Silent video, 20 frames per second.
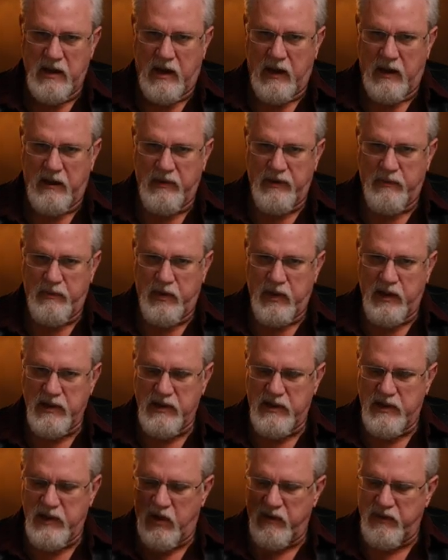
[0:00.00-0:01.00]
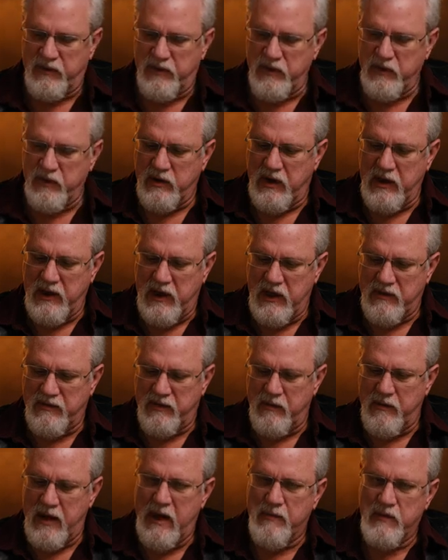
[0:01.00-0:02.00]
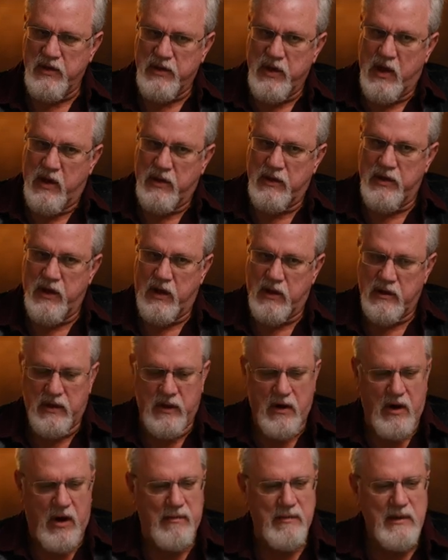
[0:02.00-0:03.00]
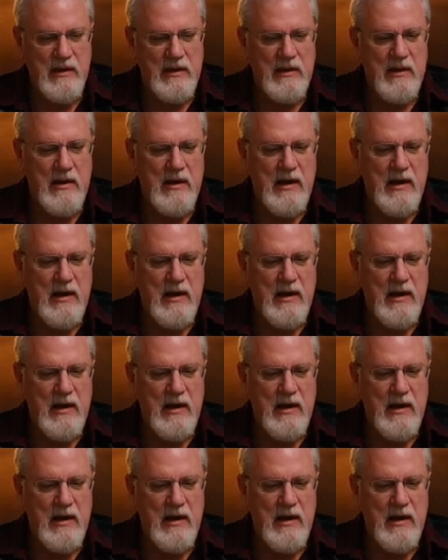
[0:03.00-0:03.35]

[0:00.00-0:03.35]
The book itself you can get from Amazon.com.